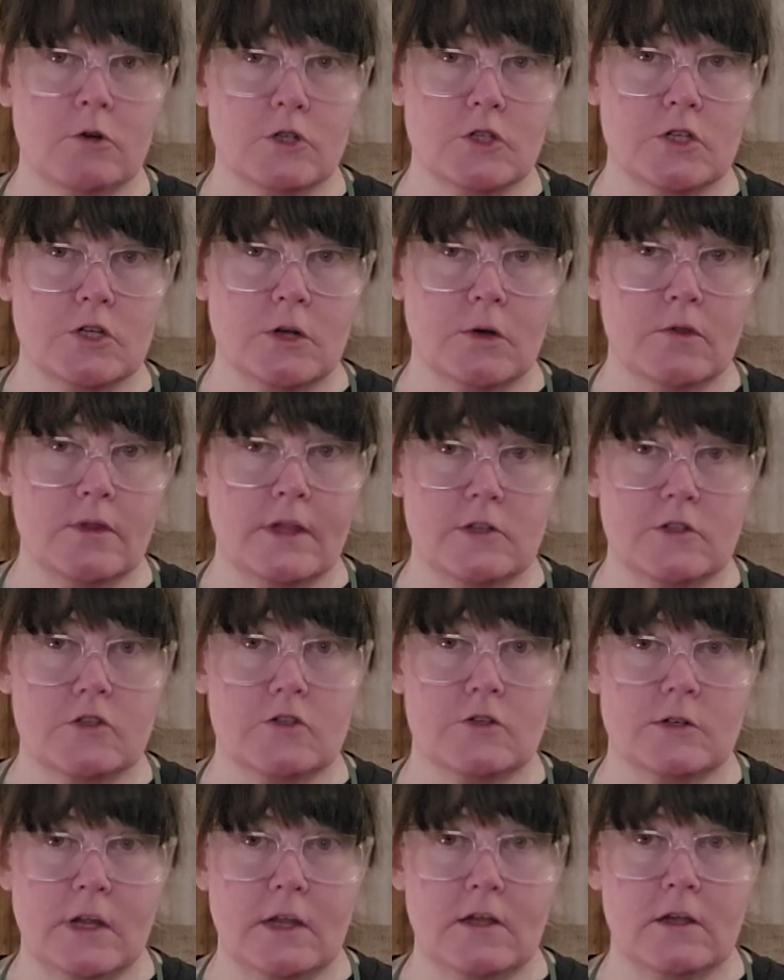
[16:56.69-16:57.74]
which, you know, that's
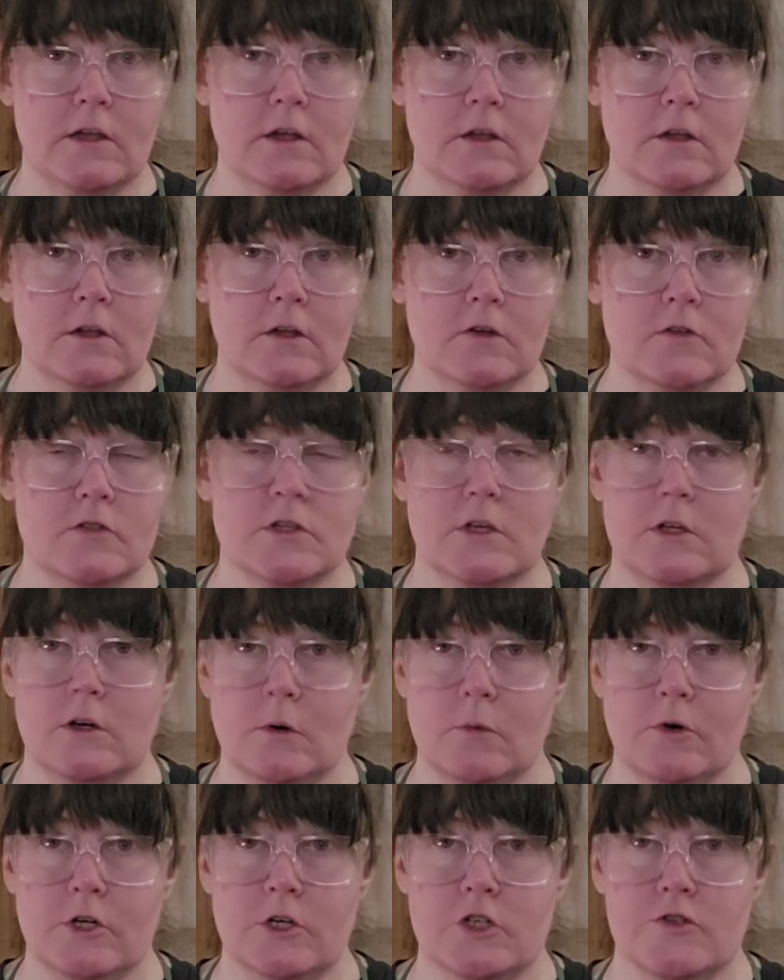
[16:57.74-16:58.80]
your delicate clothes that you
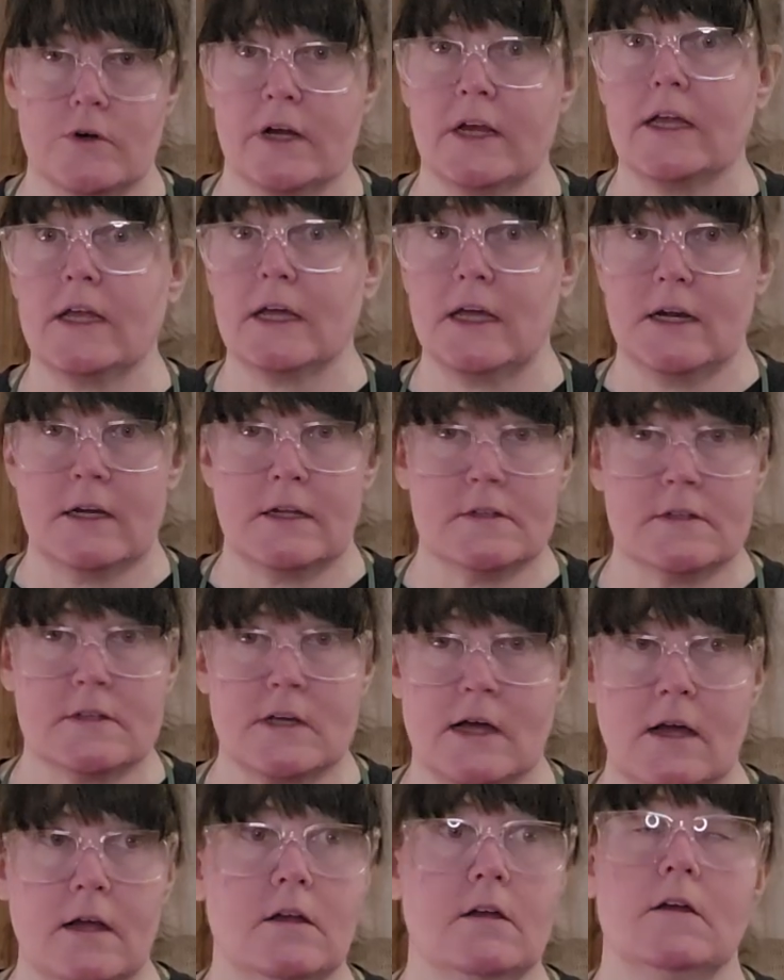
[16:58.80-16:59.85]
don't want to shrink, and it's
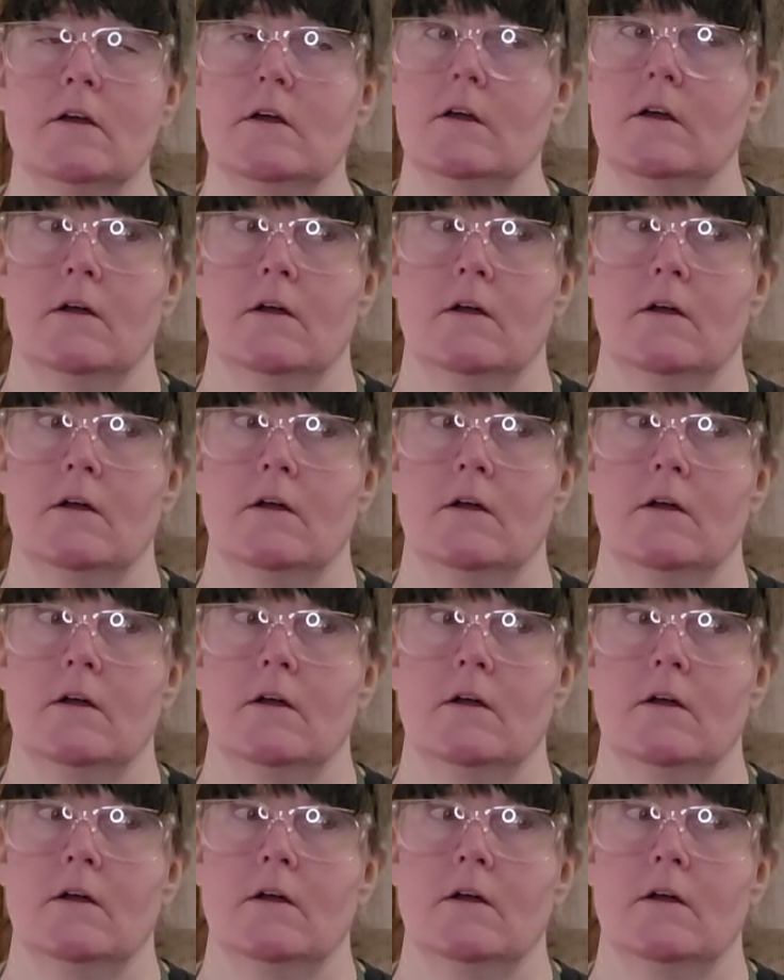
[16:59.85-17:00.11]
got,